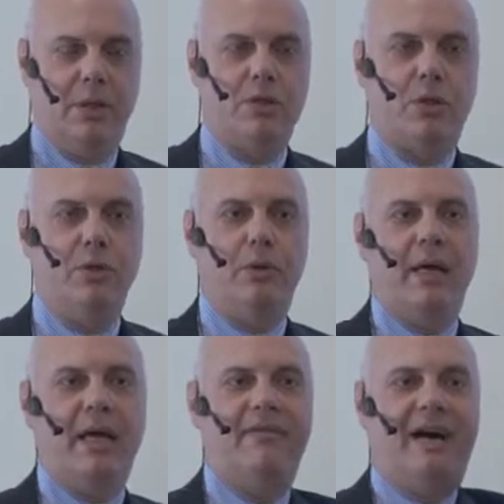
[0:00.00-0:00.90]
So you
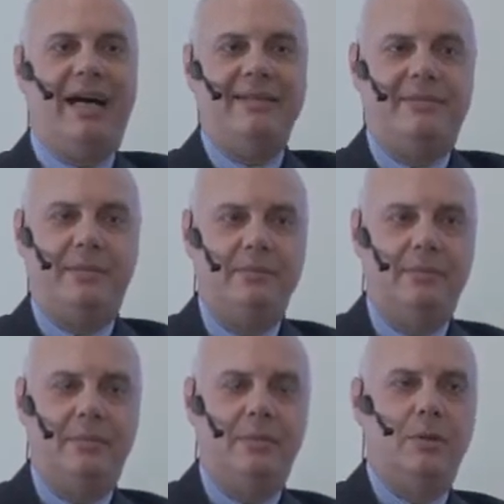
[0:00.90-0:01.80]
have hunter
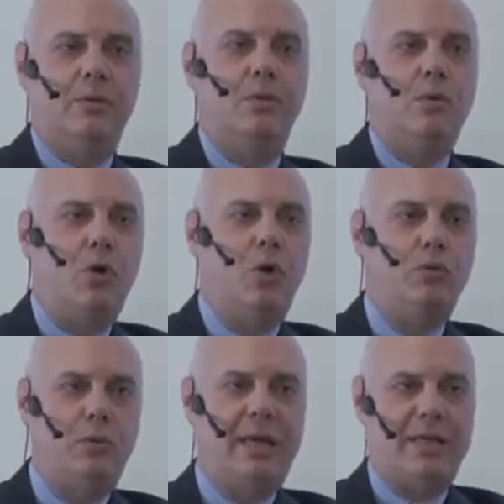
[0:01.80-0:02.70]
who go
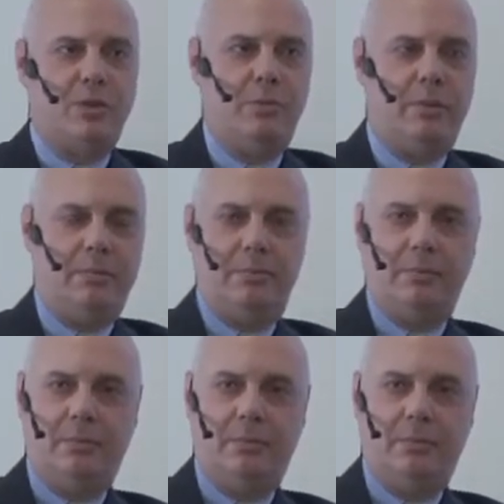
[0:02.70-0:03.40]
to customer,